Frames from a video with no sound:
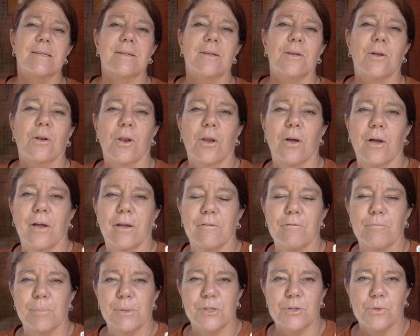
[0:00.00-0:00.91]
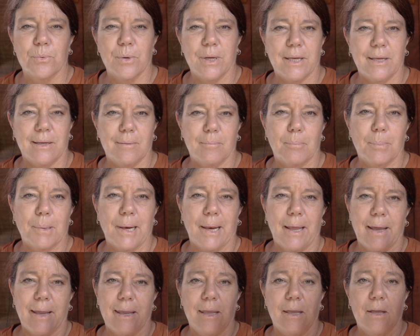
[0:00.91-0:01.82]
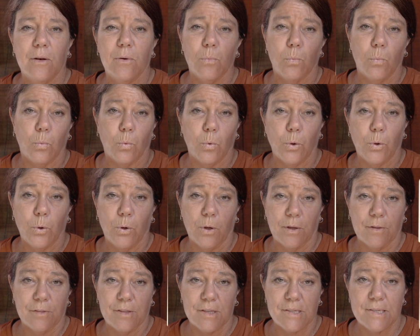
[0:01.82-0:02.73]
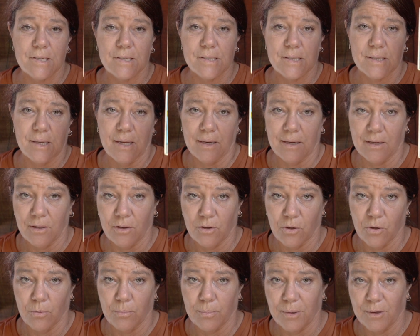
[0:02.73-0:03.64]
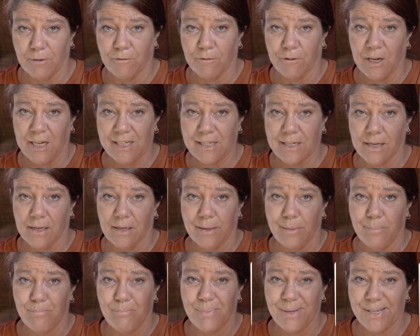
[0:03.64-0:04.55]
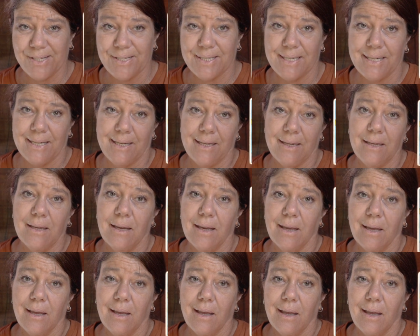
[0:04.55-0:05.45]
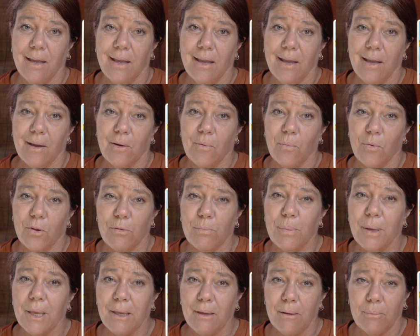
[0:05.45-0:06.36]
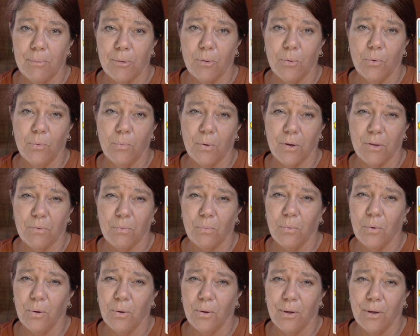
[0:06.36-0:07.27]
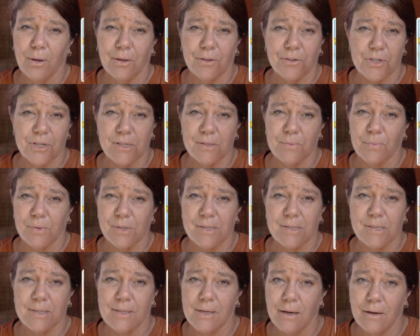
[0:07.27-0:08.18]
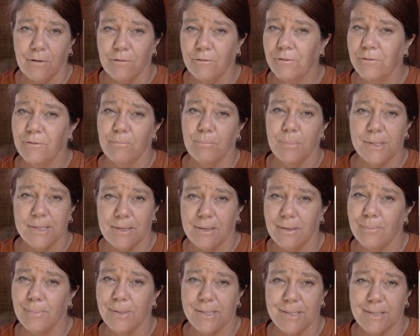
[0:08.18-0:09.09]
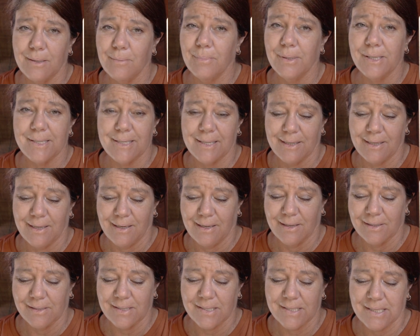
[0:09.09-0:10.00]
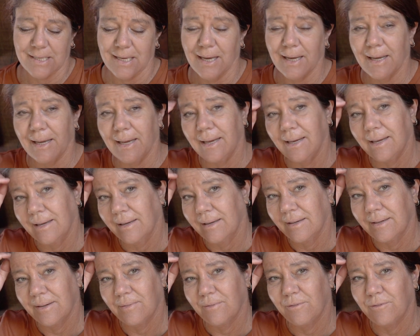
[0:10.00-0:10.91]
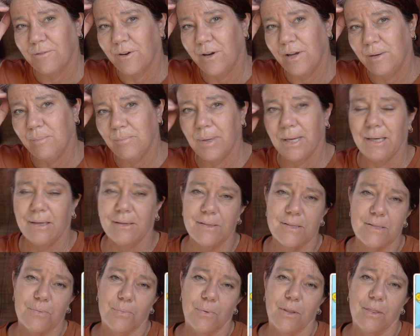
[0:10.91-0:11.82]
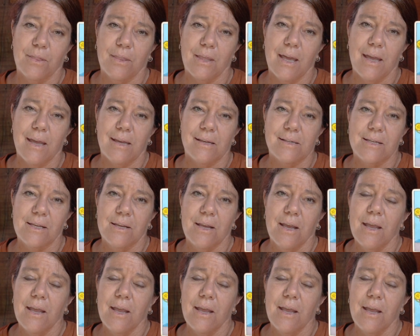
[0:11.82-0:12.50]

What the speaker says: in your life between play and work. This is saying you could be frantically busy with people, with work, just with stuff, busy. It's saying find balance with that